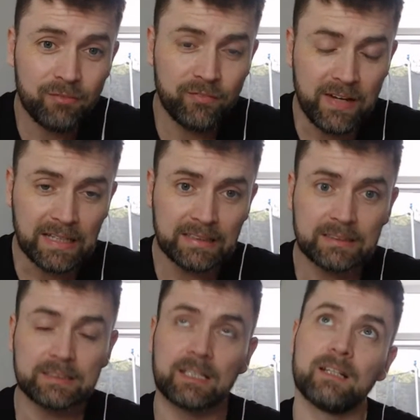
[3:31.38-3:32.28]
I
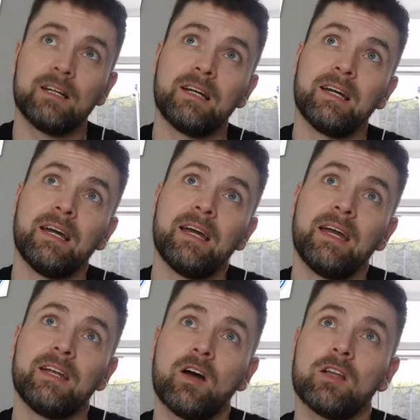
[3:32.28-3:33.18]
think,
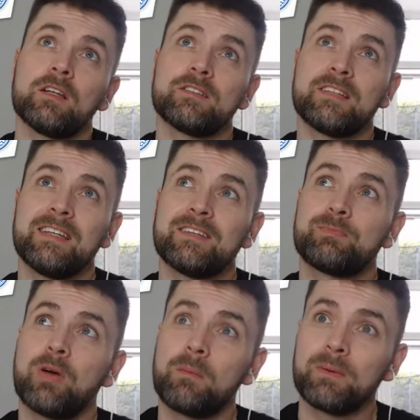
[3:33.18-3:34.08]
in all honesty,
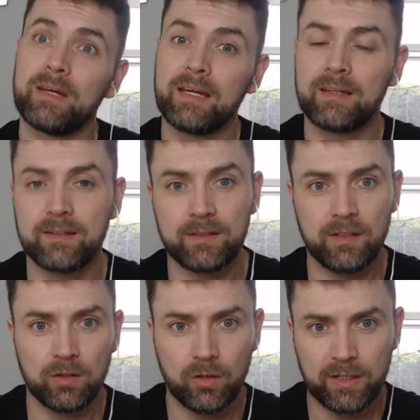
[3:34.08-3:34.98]
this probably,
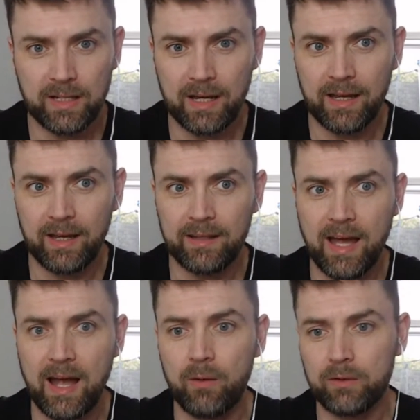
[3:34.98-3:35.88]
you're looking at it
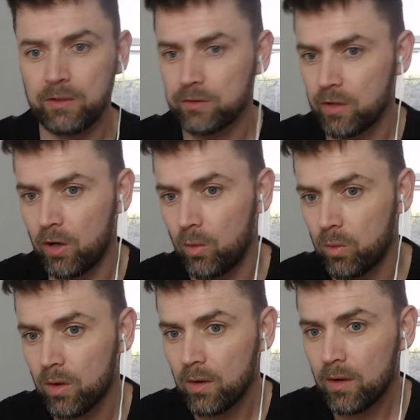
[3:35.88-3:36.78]
now and you'd
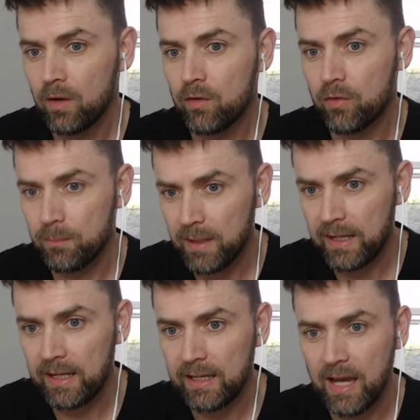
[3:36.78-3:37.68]
go, for
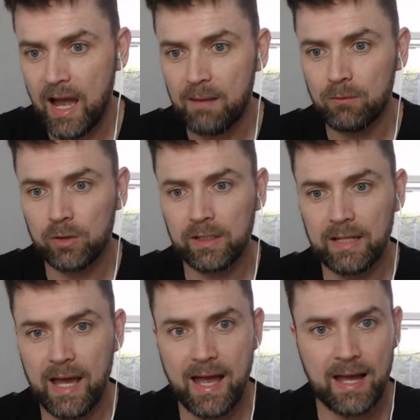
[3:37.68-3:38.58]
me, I'm
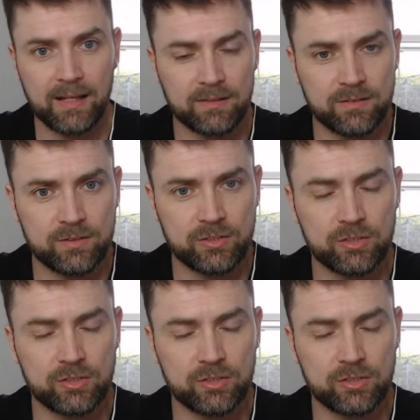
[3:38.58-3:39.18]
looking at